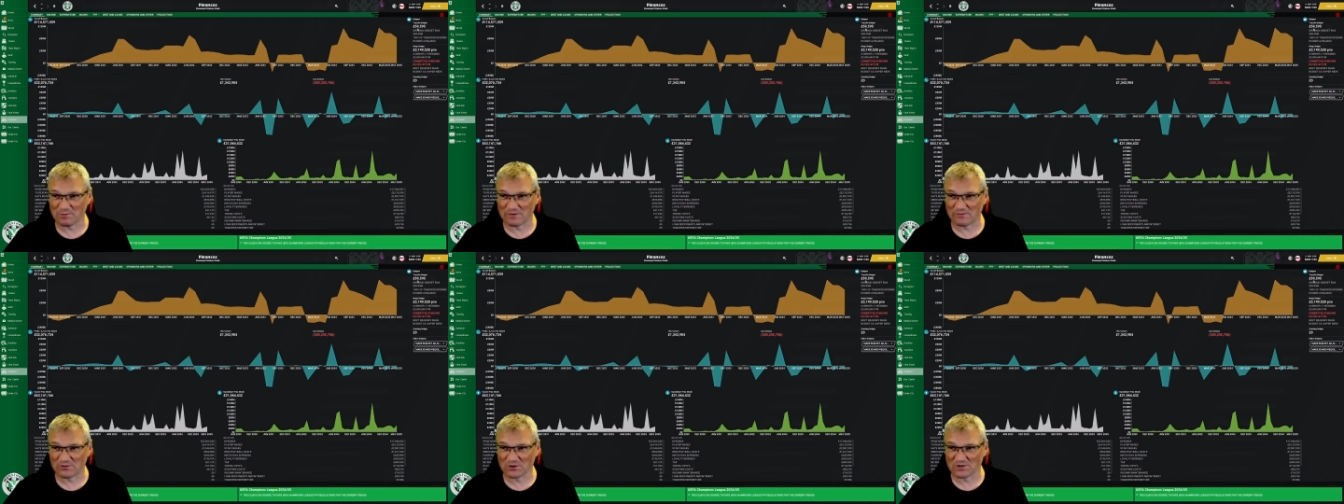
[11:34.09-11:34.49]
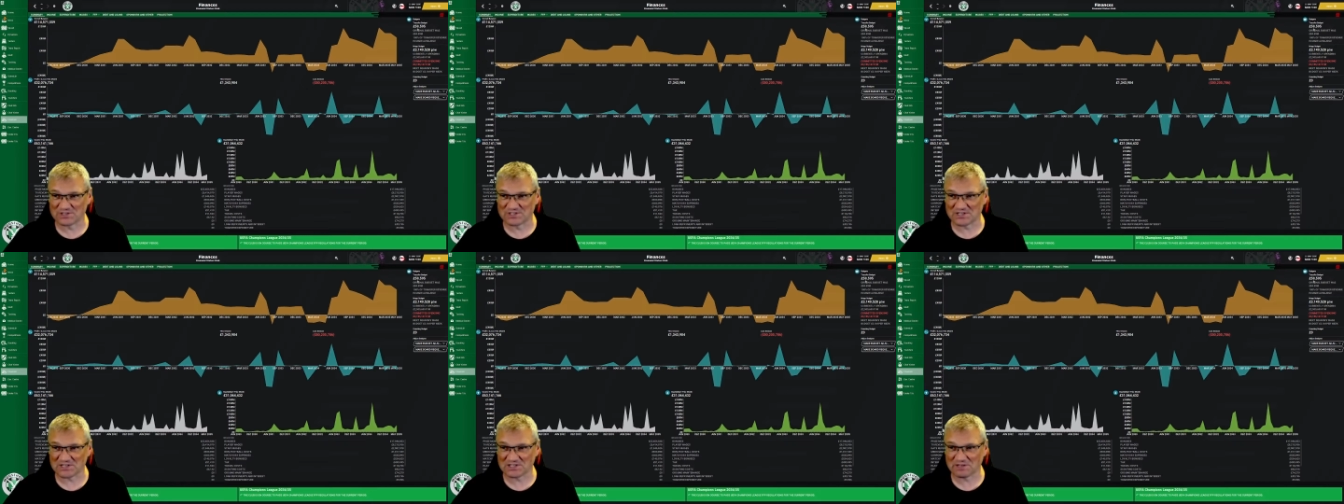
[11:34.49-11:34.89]
We've
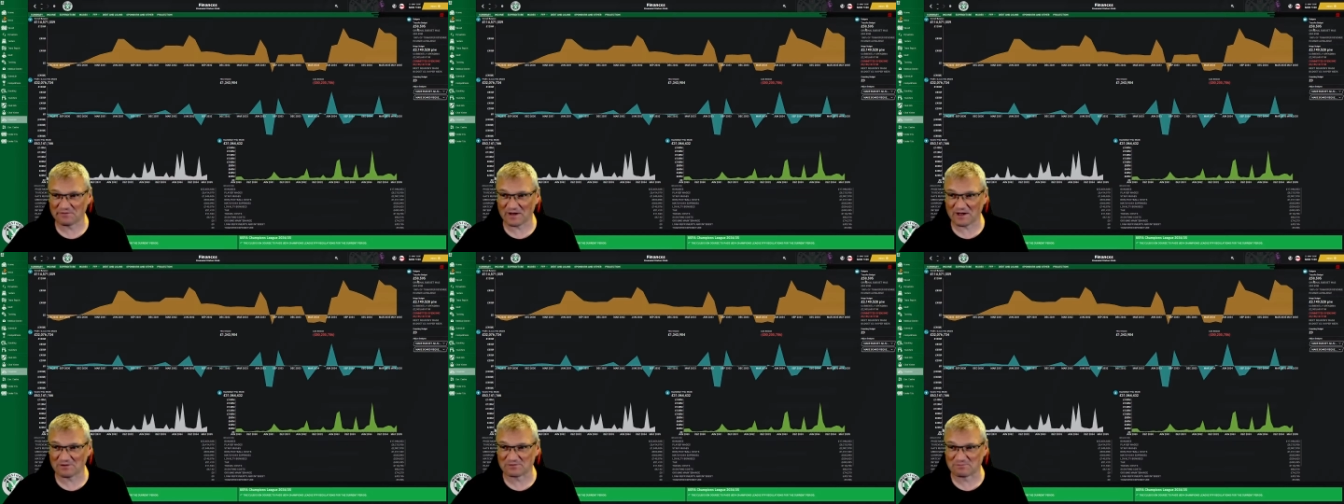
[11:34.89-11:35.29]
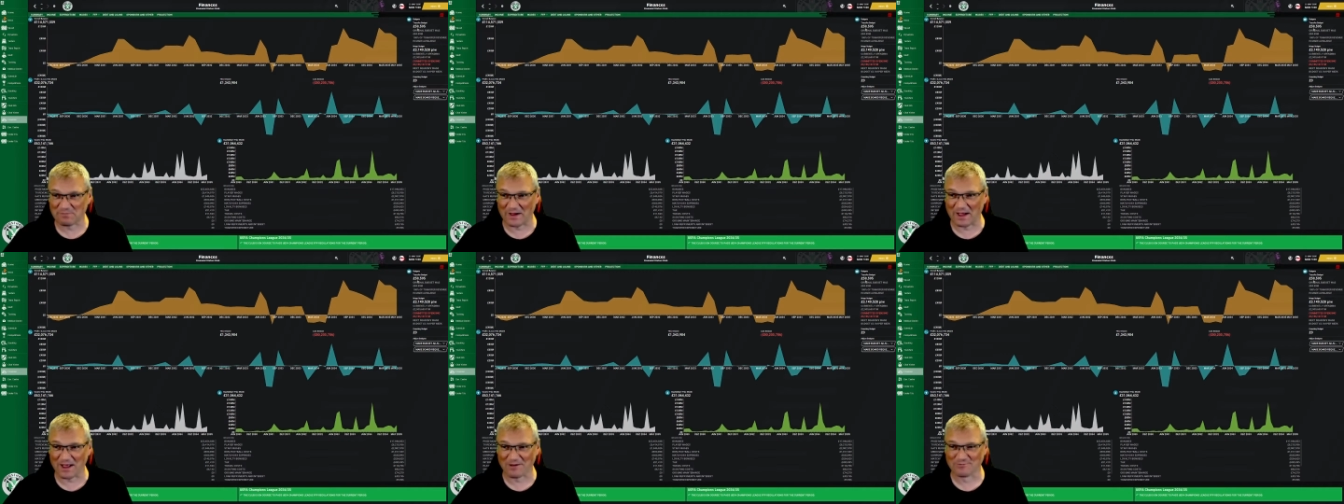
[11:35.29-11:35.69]
got
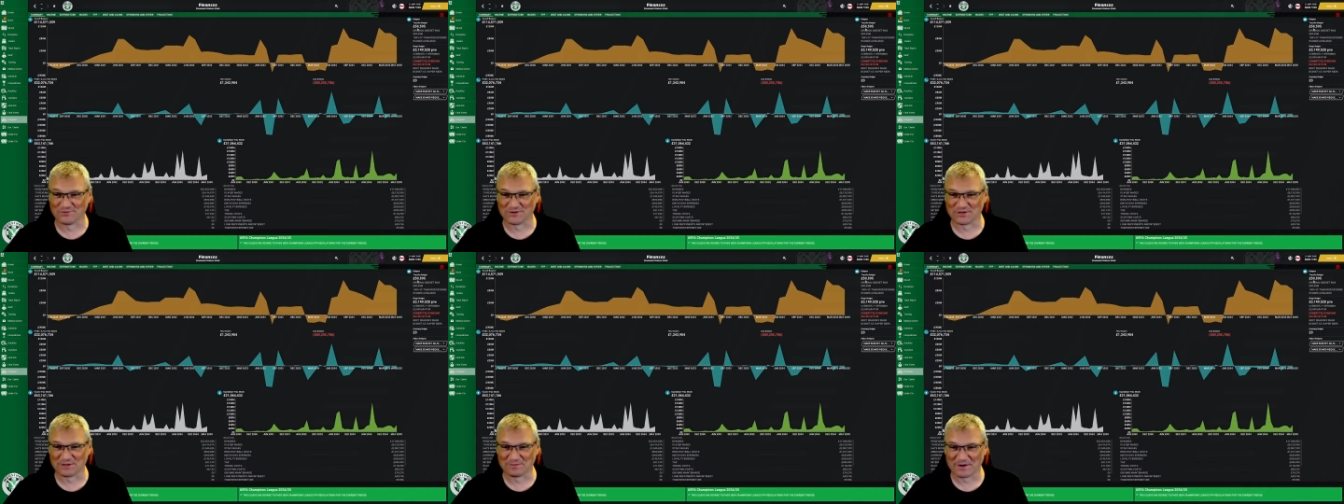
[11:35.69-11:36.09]
£60,000